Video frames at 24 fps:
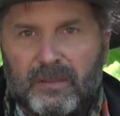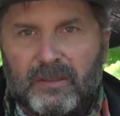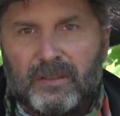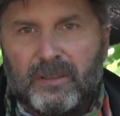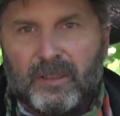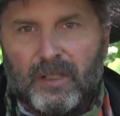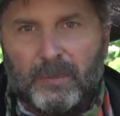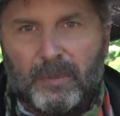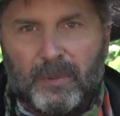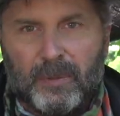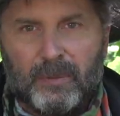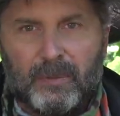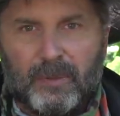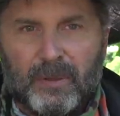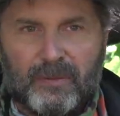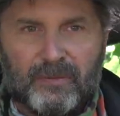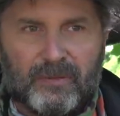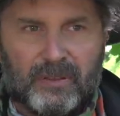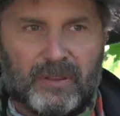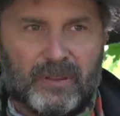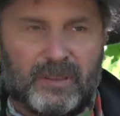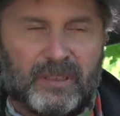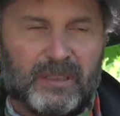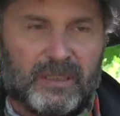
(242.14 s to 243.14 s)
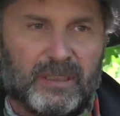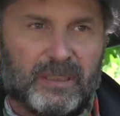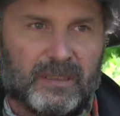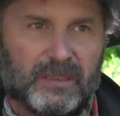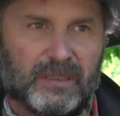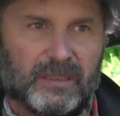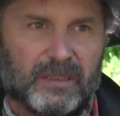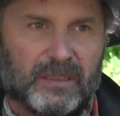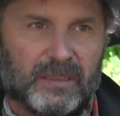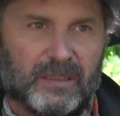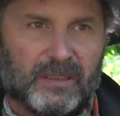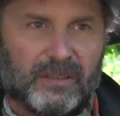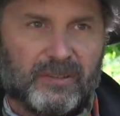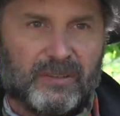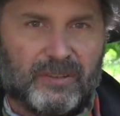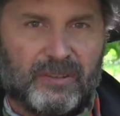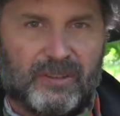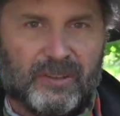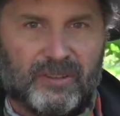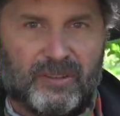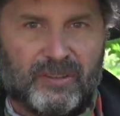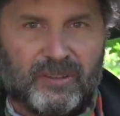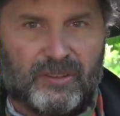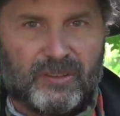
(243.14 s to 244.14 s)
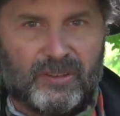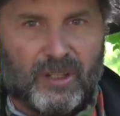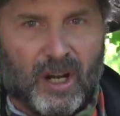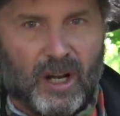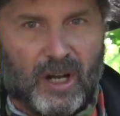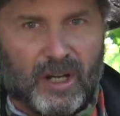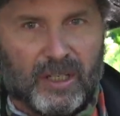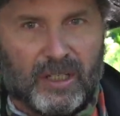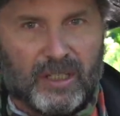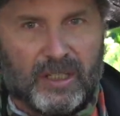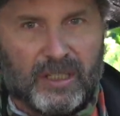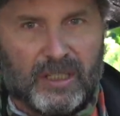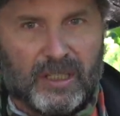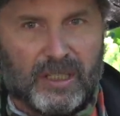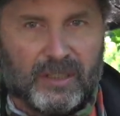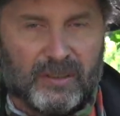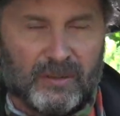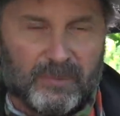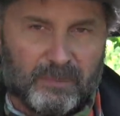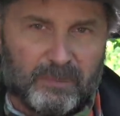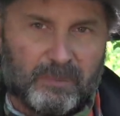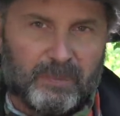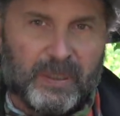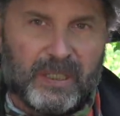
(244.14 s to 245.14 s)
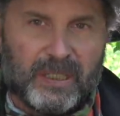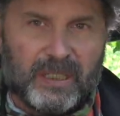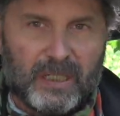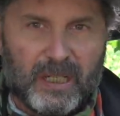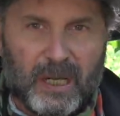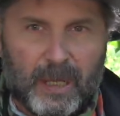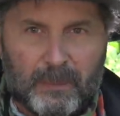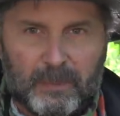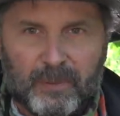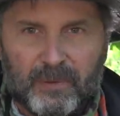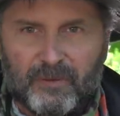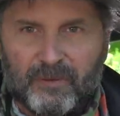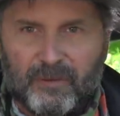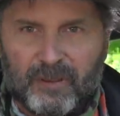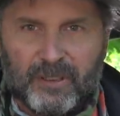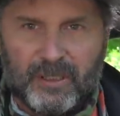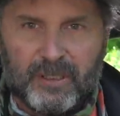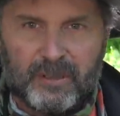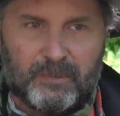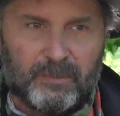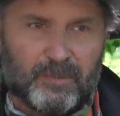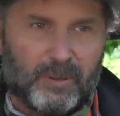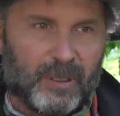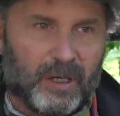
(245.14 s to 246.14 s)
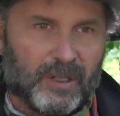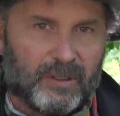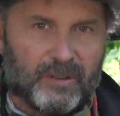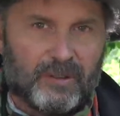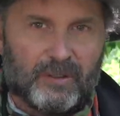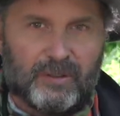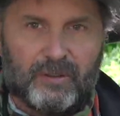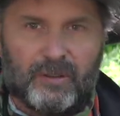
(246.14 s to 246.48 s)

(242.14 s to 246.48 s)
is the upper river is just starting to get picking up with fishing pressure.